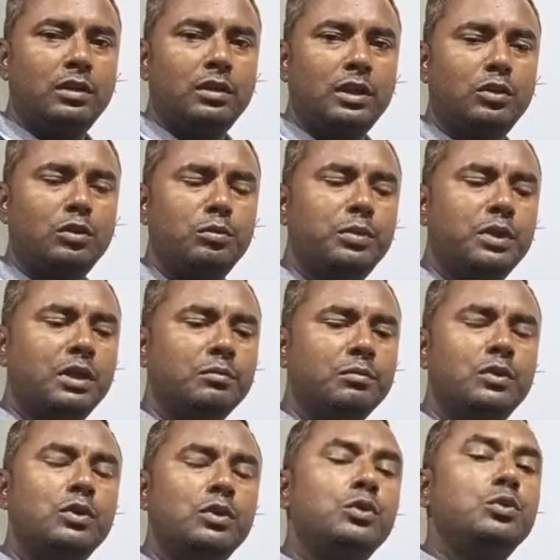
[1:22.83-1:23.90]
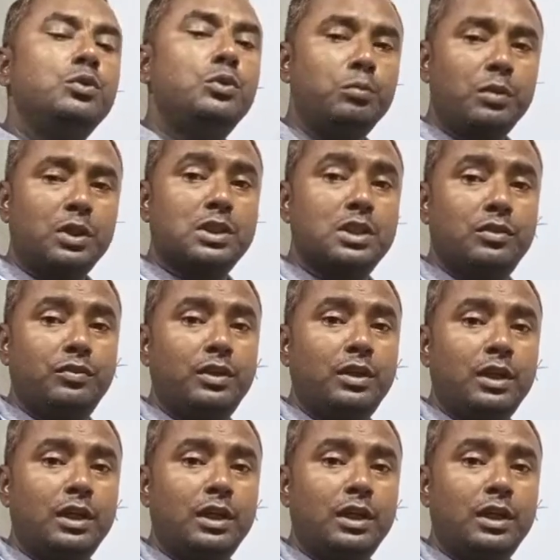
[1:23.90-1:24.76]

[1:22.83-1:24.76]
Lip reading: It will become too much heavy